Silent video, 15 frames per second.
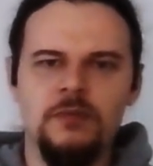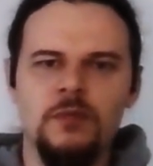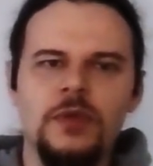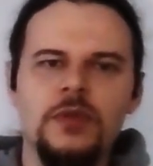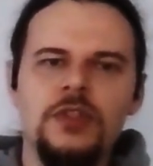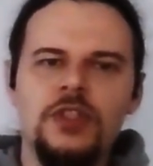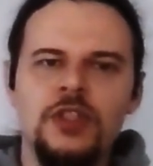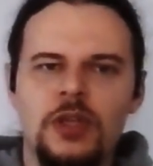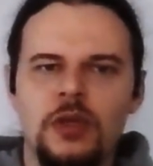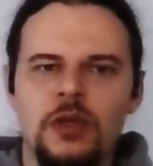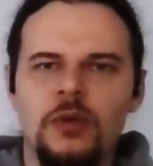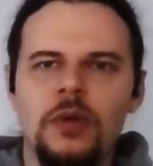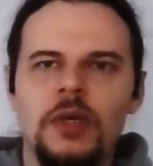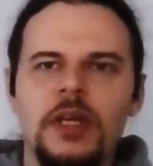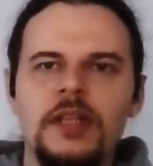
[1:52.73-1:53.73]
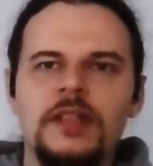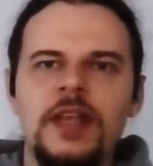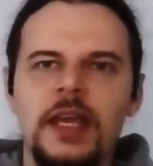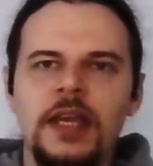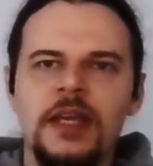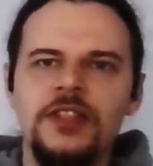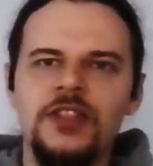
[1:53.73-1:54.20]
Would you
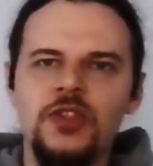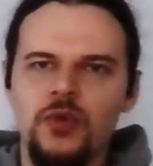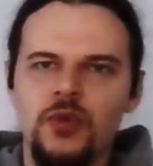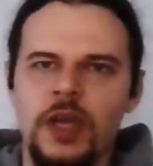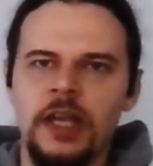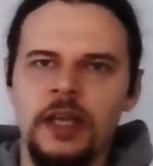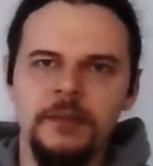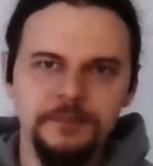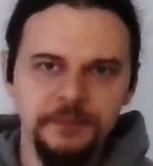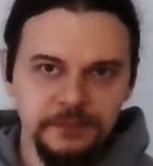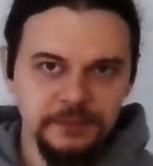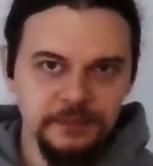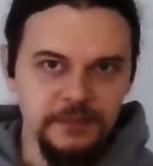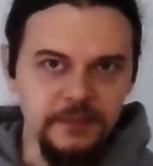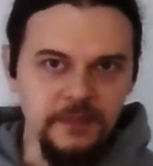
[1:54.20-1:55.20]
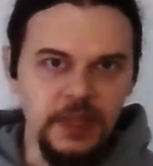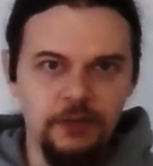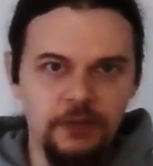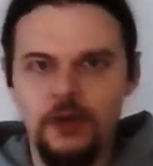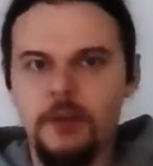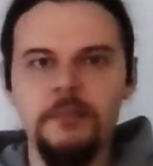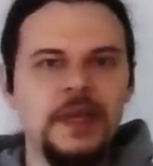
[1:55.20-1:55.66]
take a string
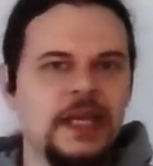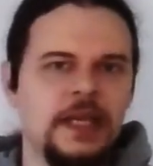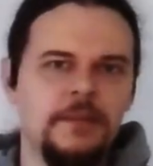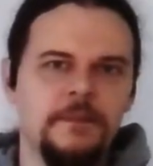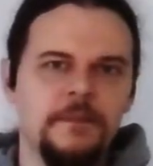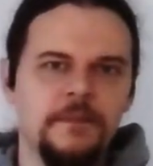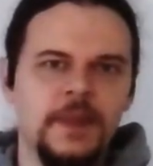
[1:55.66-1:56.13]
from me